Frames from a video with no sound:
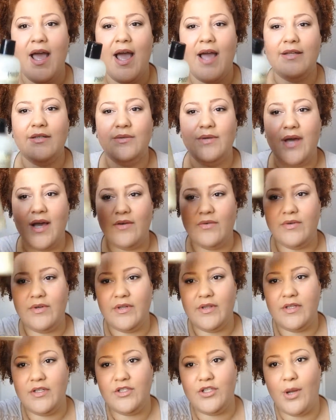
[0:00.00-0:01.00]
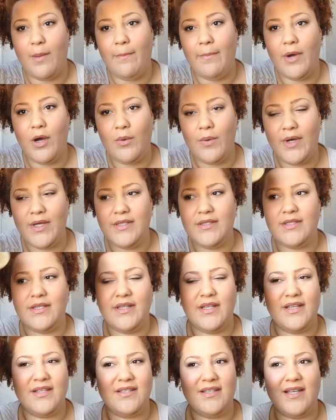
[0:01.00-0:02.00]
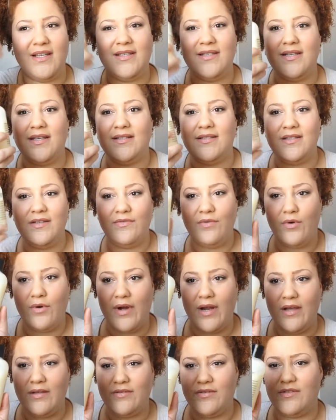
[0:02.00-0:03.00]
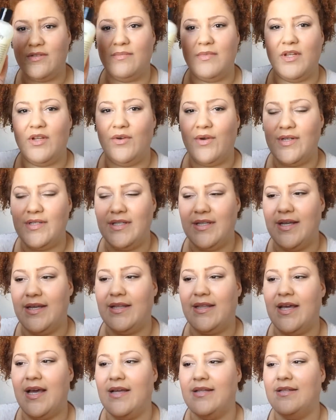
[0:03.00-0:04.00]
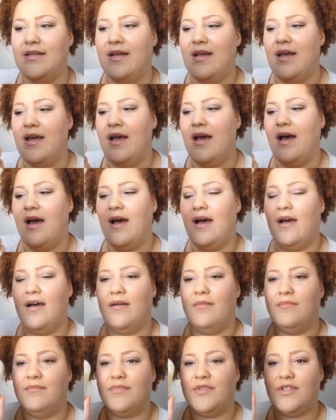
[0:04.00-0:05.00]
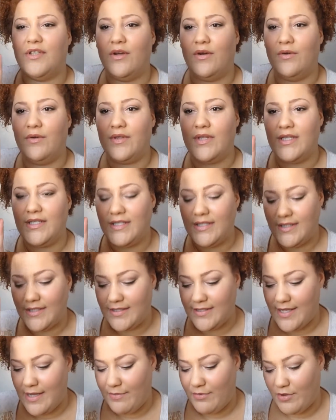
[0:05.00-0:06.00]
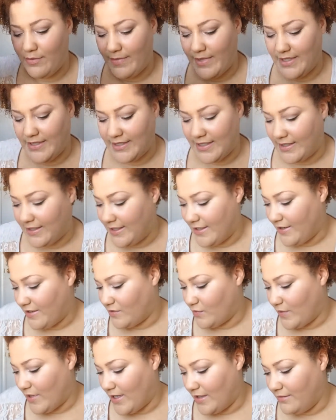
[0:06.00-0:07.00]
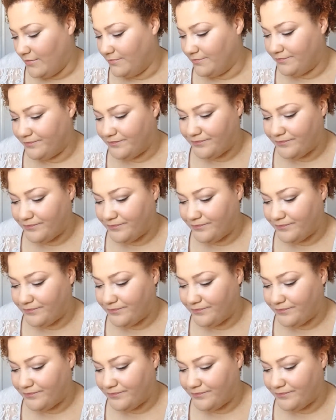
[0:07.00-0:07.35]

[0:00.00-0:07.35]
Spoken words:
I do have one of the jumbo ones. I think it's like 64 ounce or something crazy like that. So this is a staple in my skincare as well.